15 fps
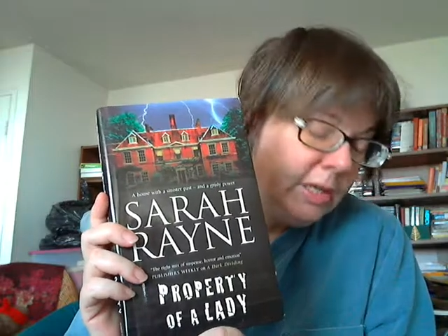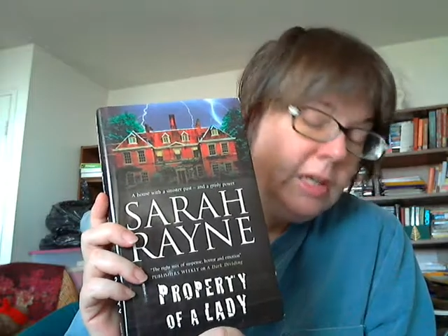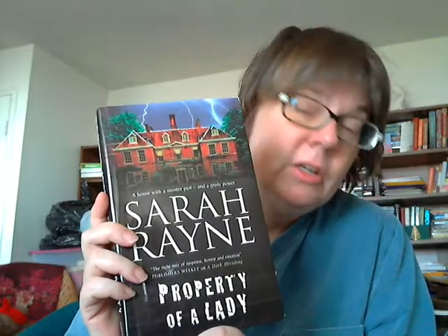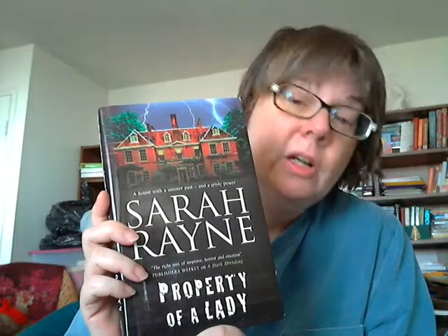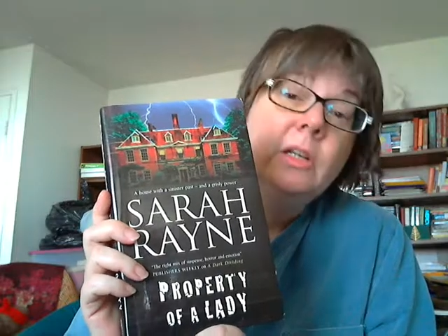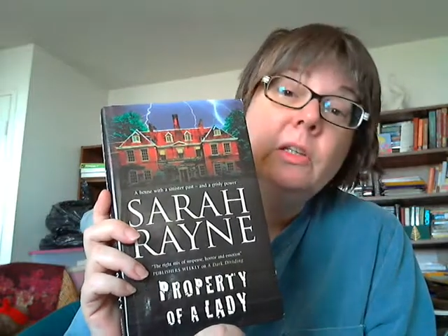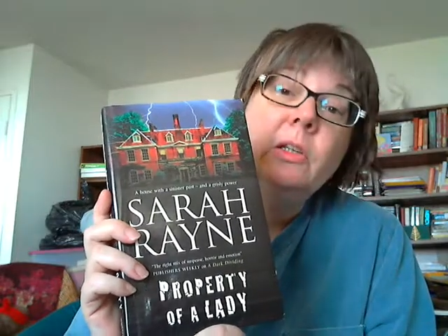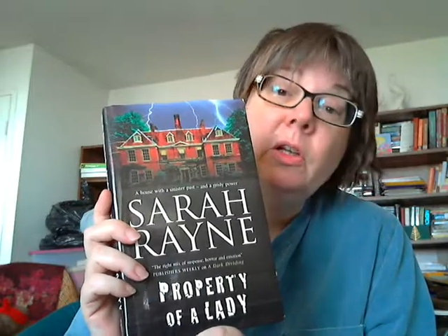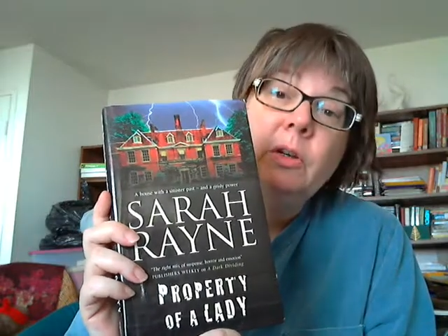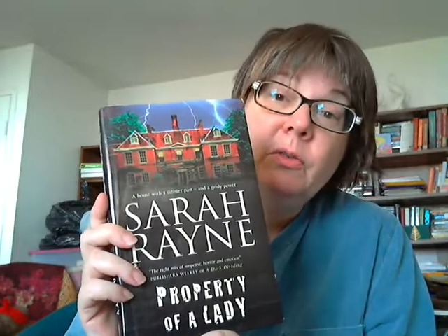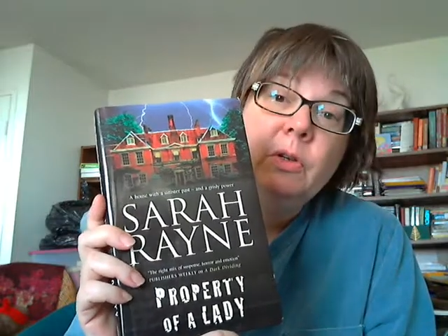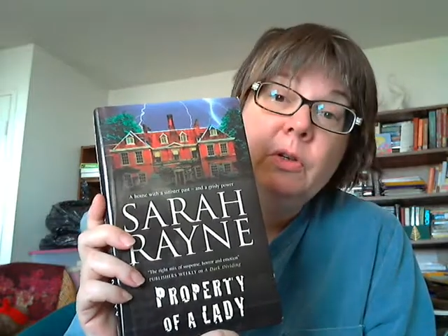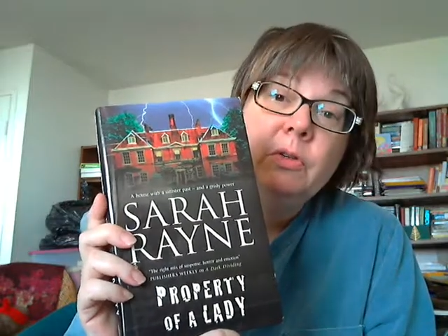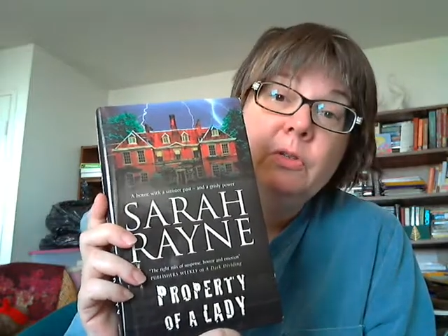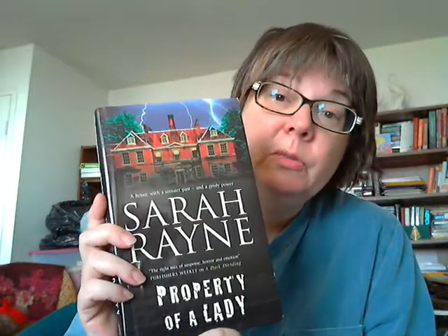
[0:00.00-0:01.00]
and I love
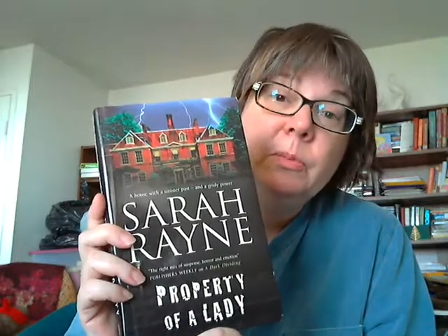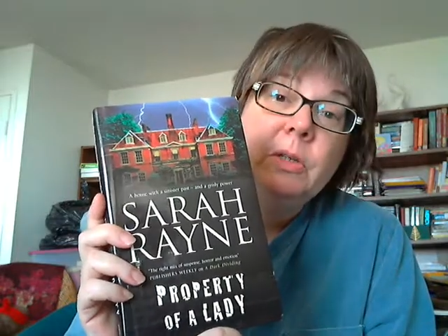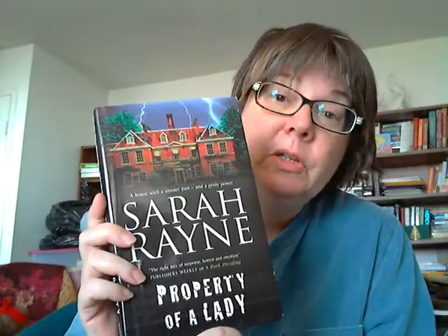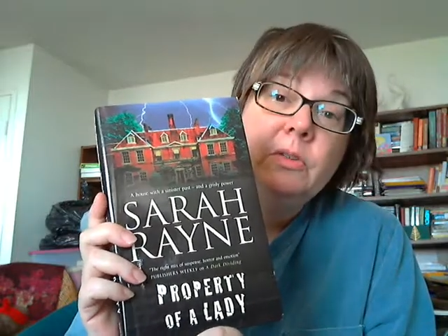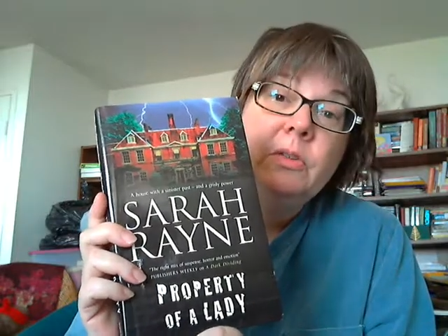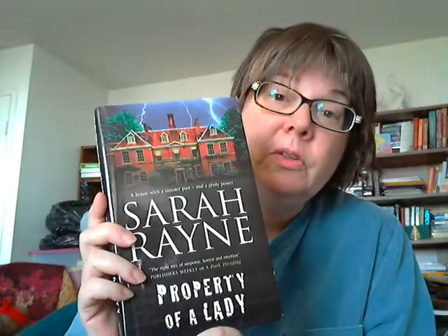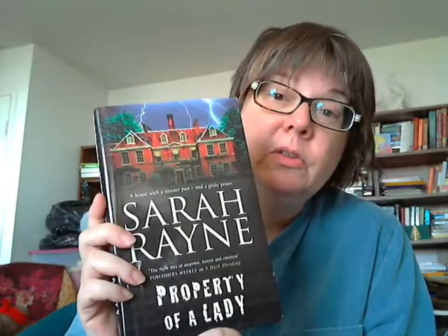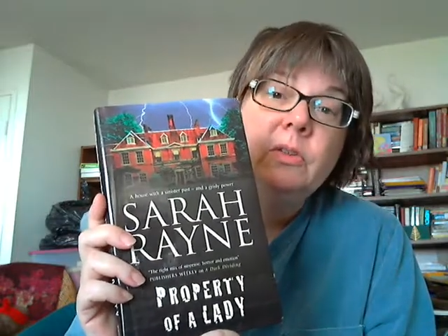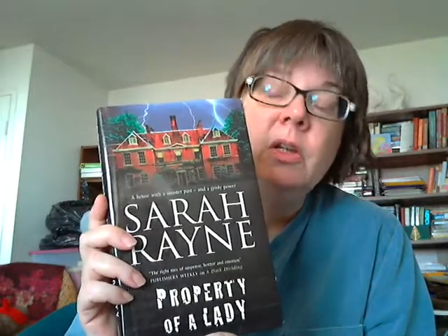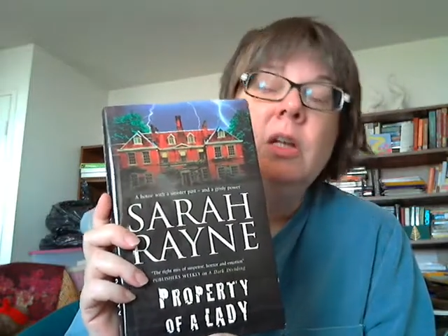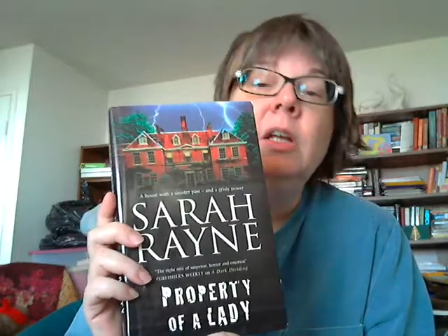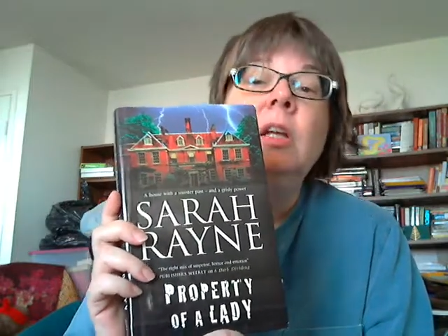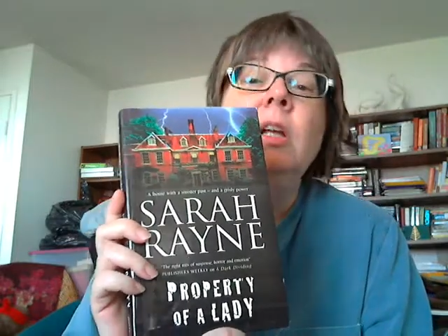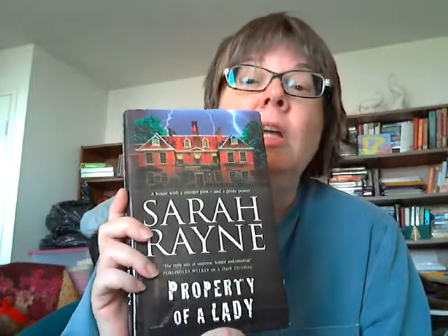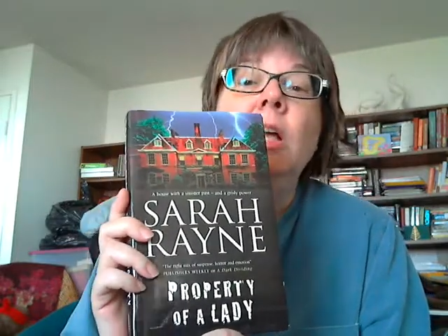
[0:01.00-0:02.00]
those to pieces,
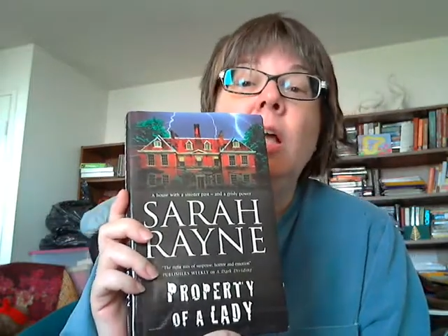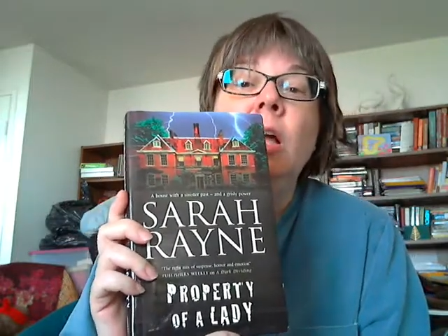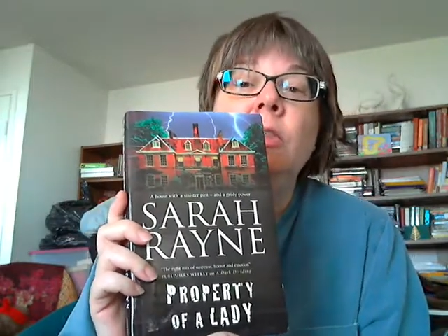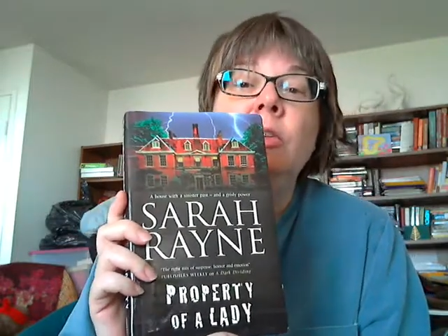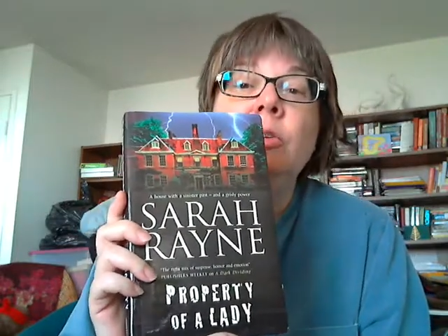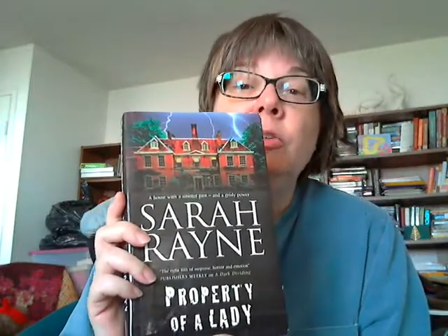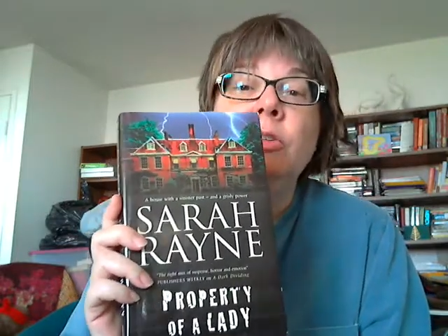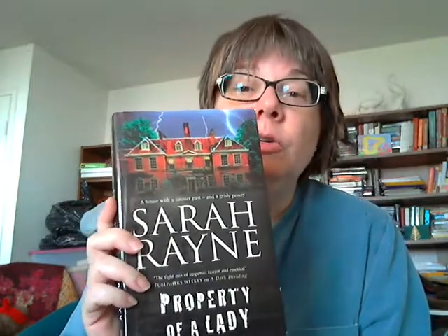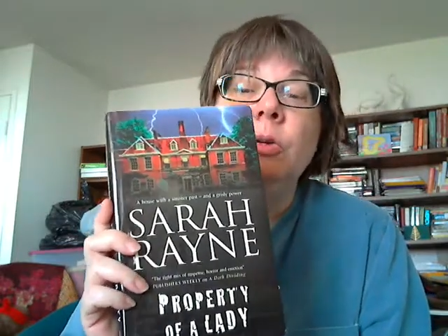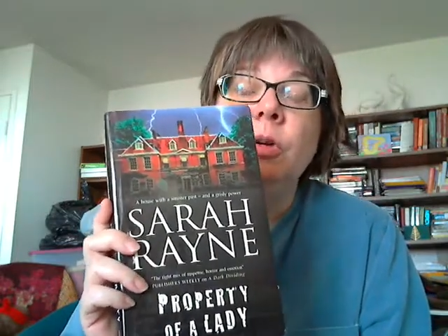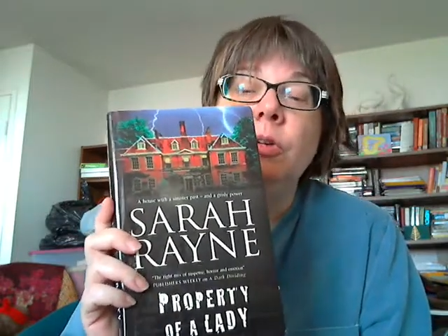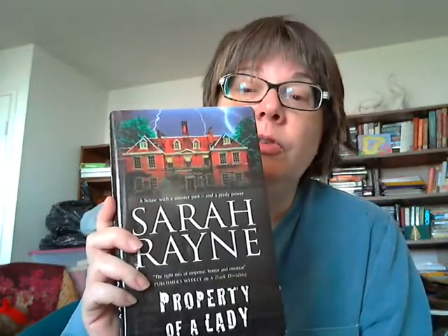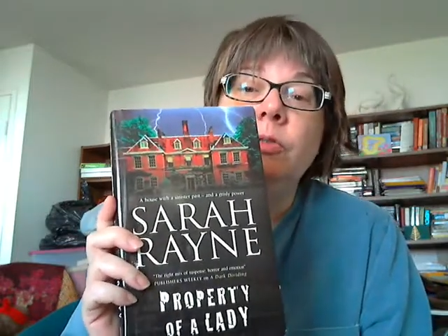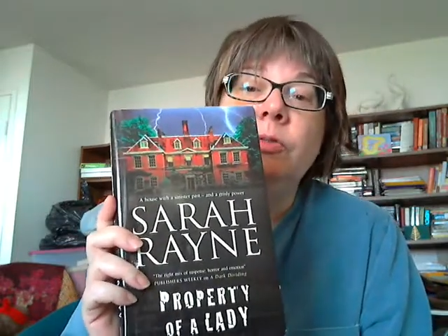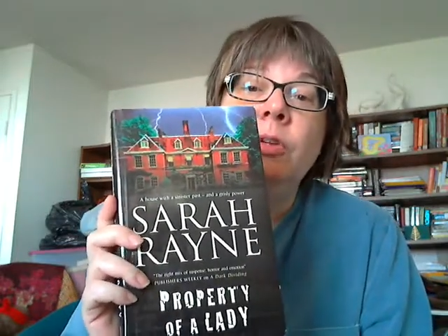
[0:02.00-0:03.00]
and they're so
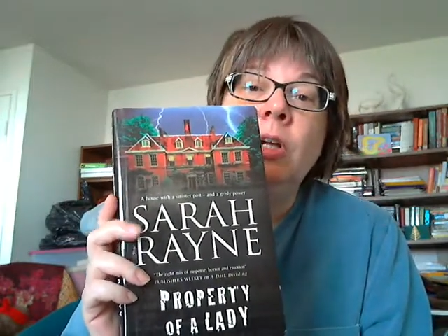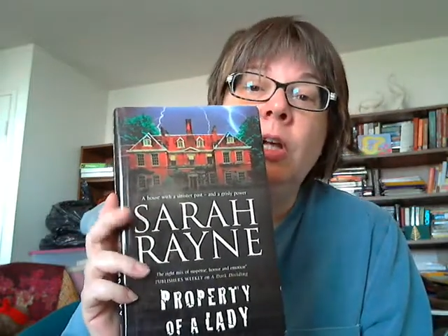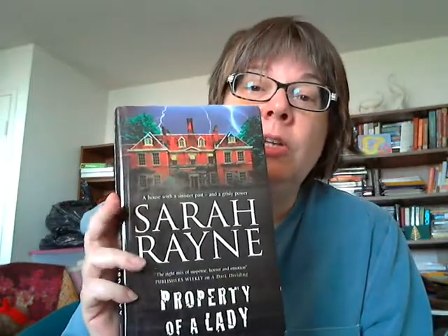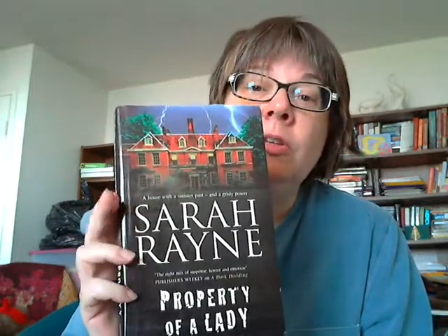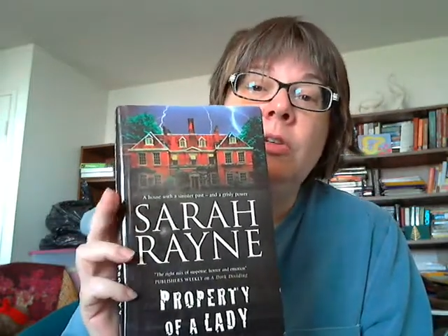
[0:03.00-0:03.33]
hard to find.